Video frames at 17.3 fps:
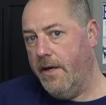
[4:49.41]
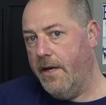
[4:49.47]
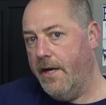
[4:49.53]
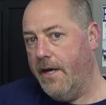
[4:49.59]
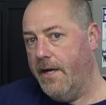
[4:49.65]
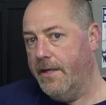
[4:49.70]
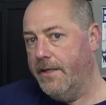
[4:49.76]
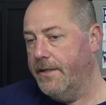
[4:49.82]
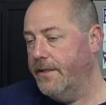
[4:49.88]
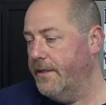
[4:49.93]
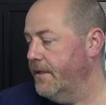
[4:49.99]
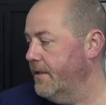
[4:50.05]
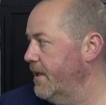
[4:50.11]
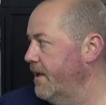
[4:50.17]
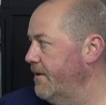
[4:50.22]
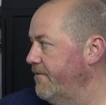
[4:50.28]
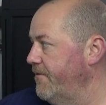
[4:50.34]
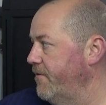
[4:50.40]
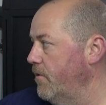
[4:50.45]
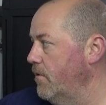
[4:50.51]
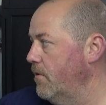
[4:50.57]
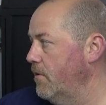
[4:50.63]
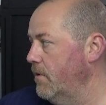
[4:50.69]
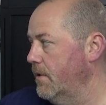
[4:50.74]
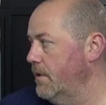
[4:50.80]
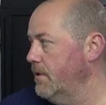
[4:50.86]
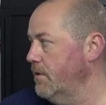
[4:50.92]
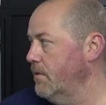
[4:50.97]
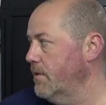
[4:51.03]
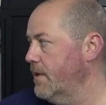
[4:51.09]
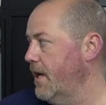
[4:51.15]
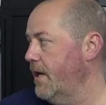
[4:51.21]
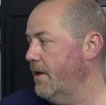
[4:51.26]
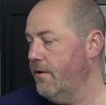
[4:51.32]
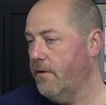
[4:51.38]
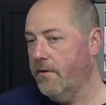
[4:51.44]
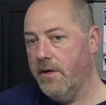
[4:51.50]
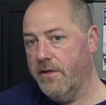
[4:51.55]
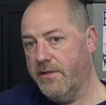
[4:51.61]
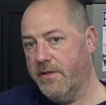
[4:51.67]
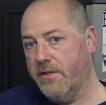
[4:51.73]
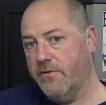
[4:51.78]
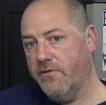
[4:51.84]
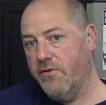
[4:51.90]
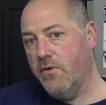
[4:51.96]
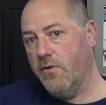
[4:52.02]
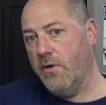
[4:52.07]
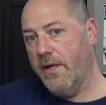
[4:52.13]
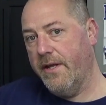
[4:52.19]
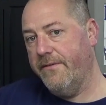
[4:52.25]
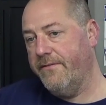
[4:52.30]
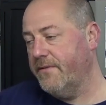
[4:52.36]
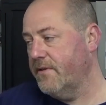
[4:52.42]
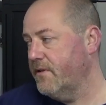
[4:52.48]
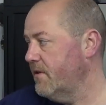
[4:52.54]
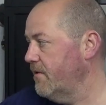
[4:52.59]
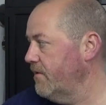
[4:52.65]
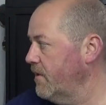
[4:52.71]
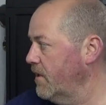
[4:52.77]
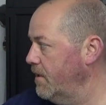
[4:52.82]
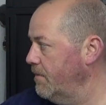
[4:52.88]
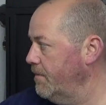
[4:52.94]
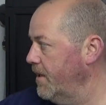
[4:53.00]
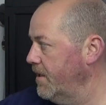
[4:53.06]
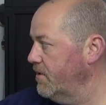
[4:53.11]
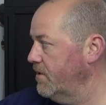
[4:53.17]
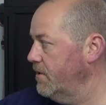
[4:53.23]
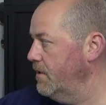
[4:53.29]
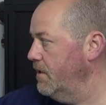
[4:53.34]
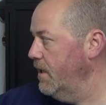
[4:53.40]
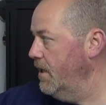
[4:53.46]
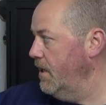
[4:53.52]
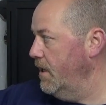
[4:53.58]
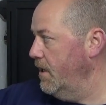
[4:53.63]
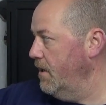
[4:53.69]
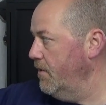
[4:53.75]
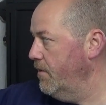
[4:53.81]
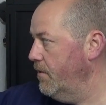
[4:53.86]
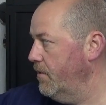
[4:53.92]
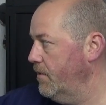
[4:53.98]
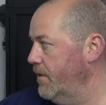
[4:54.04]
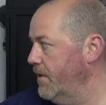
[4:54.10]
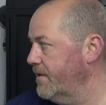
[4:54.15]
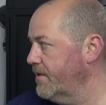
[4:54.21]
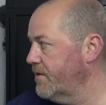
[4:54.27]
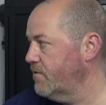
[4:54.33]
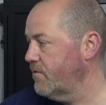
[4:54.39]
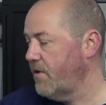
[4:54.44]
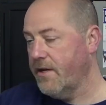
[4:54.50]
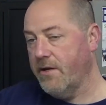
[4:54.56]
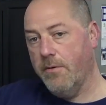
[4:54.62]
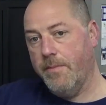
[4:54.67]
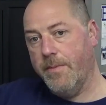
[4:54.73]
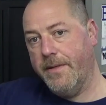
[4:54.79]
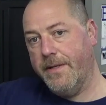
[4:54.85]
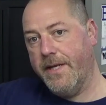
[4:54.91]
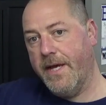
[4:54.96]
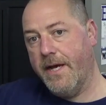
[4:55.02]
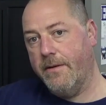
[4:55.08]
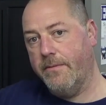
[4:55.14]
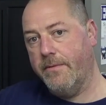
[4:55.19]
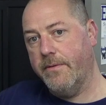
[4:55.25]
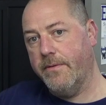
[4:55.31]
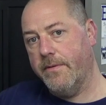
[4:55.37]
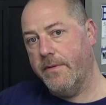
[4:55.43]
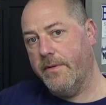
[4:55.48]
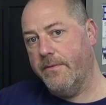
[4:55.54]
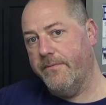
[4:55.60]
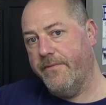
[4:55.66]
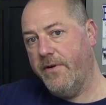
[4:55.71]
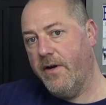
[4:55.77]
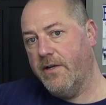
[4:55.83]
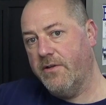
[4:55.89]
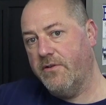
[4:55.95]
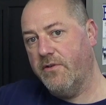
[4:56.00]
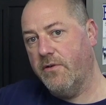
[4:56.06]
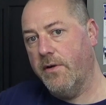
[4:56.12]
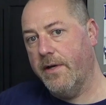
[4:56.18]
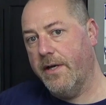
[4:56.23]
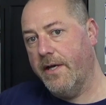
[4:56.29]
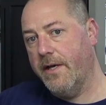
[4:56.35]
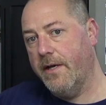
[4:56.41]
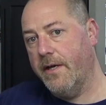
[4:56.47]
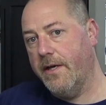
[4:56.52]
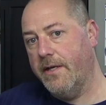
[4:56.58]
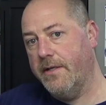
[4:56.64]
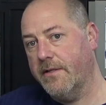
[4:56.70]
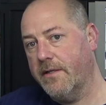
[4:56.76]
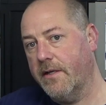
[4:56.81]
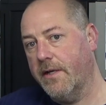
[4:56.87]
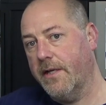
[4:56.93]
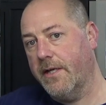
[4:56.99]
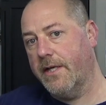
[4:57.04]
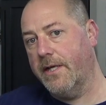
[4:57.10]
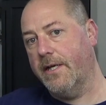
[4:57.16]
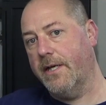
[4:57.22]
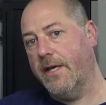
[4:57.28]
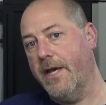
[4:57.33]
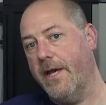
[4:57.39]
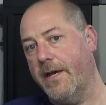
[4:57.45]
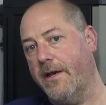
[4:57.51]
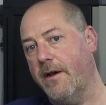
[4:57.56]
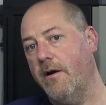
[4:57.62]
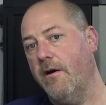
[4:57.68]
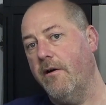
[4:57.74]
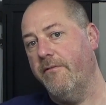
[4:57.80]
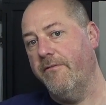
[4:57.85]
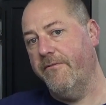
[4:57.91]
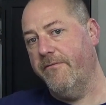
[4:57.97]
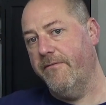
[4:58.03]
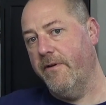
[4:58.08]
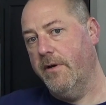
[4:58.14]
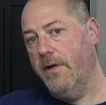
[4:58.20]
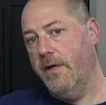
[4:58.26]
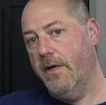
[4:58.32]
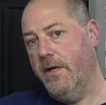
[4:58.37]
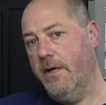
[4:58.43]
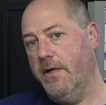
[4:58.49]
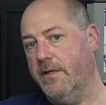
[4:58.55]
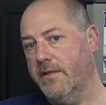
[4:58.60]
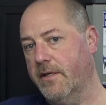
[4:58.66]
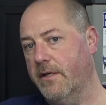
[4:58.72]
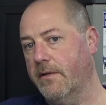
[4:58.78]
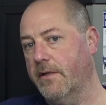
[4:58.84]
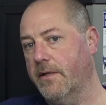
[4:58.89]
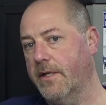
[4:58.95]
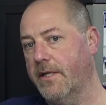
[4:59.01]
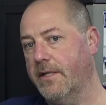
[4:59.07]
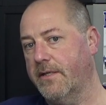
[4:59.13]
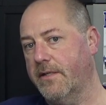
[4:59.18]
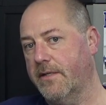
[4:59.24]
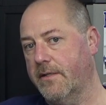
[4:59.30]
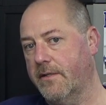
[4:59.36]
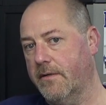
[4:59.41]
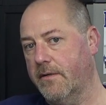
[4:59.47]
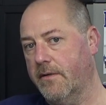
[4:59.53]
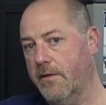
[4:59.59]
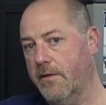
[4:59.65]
and therefore you cannot, as the jaw lifts, you can imagine this straight up and down vice jaw here is going to kick off, so that it's